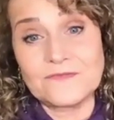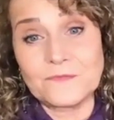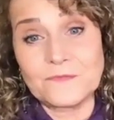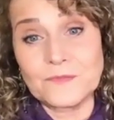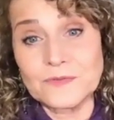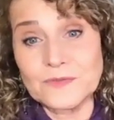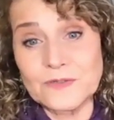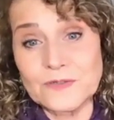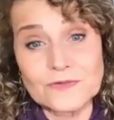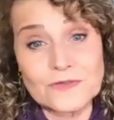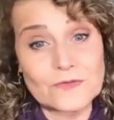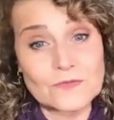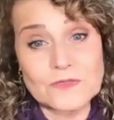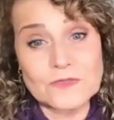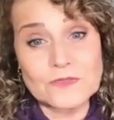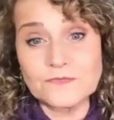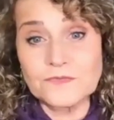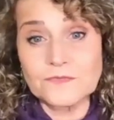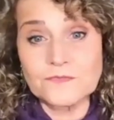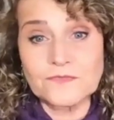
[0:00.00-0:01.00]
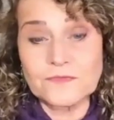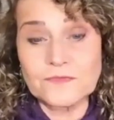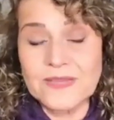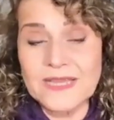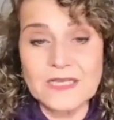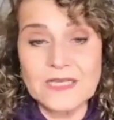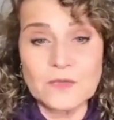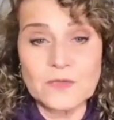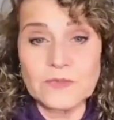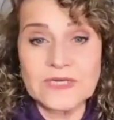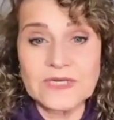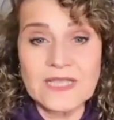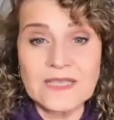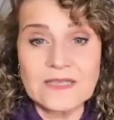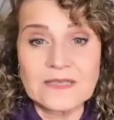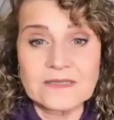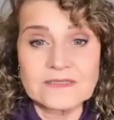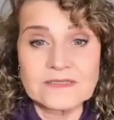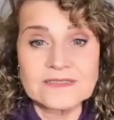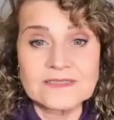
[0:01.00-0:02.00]
Well, you're no different from anyone
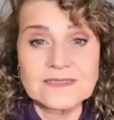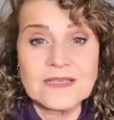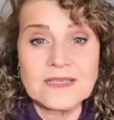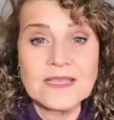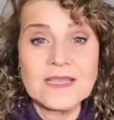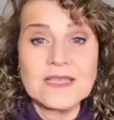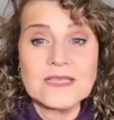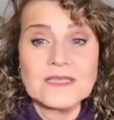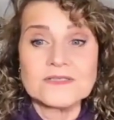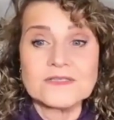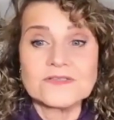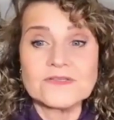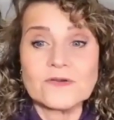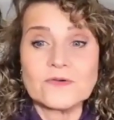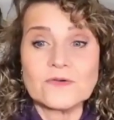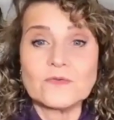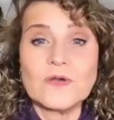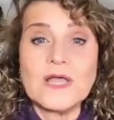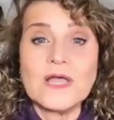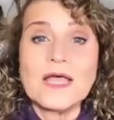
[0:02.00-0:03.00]
else. So